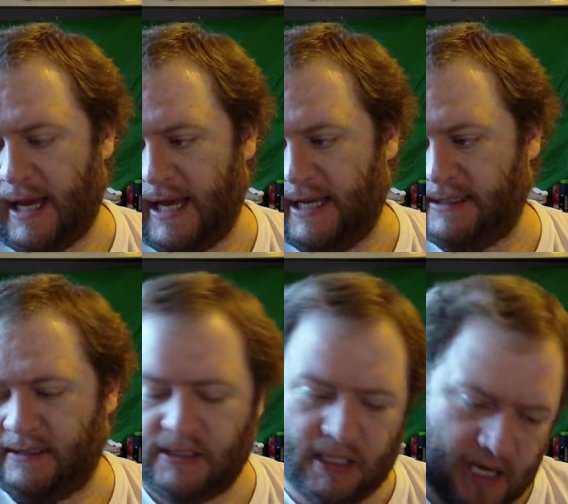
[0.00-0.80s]

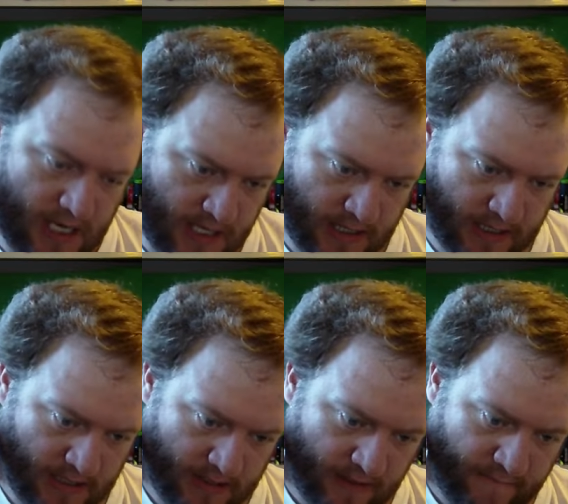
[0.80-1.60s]
And
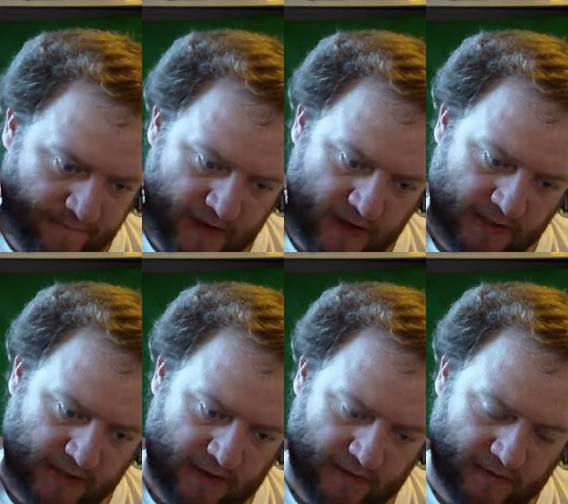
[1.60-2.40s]
at
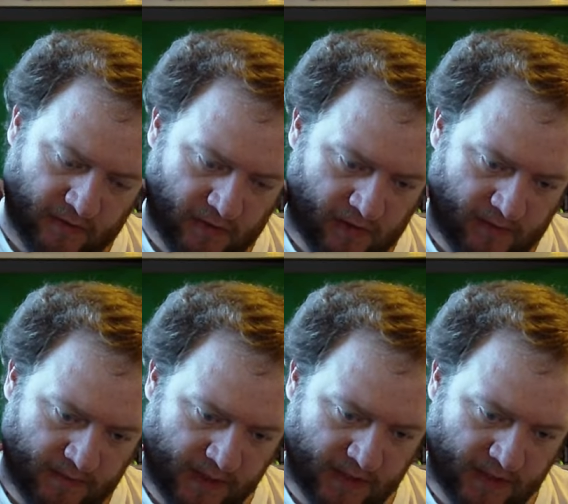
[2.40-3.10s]
first I thought,